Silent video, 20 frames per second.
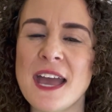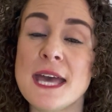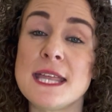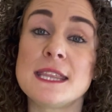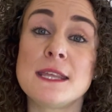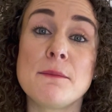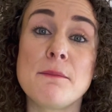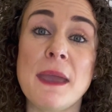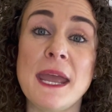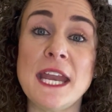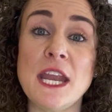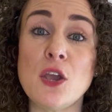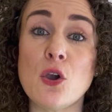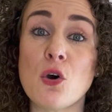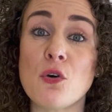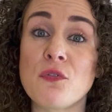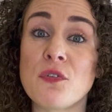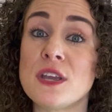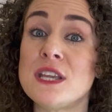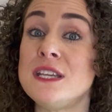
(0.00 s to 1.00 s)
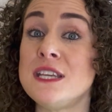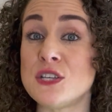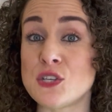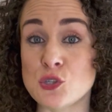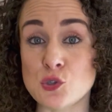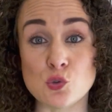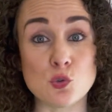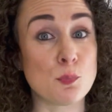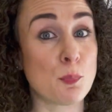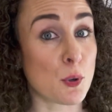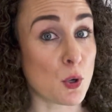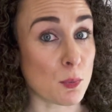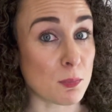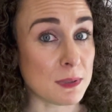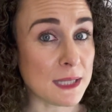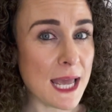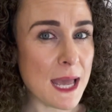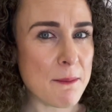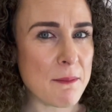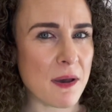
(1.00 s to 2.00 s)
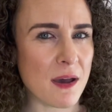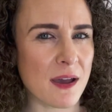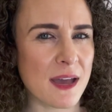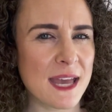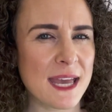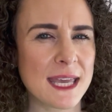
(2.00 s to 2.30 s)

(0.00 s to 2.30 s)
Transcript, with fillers: the meaning of nessun problema